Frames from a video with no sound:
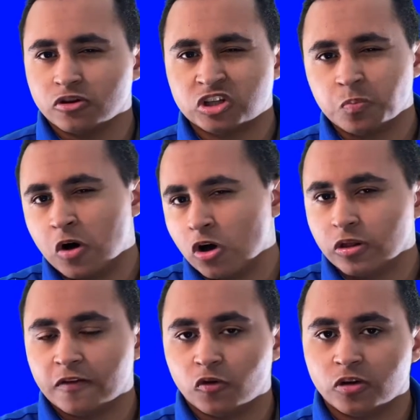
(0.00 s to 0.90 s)
small
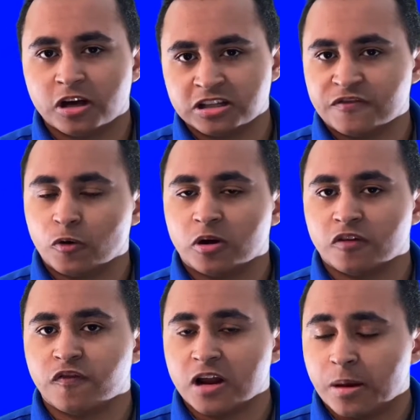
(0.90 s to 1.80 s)
level severe weather
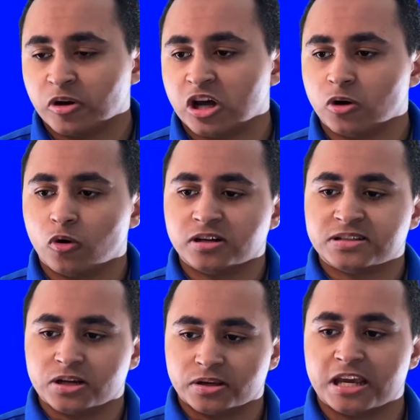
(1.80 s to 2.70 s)
phenomena in order
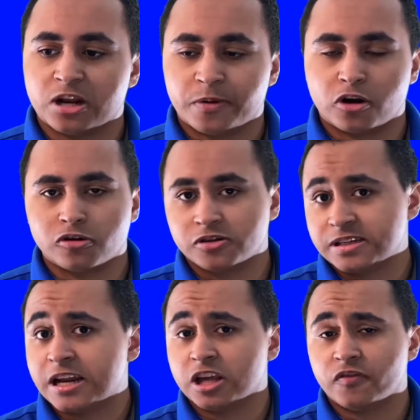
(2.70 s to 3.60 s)
to gain a better
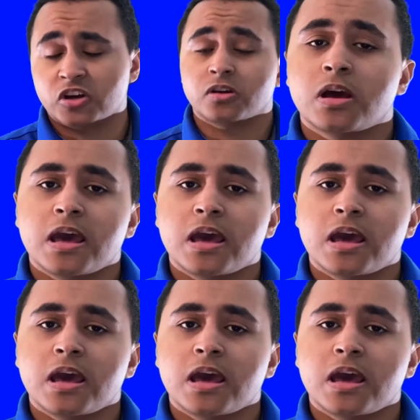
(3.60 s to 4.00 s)
understanding of it,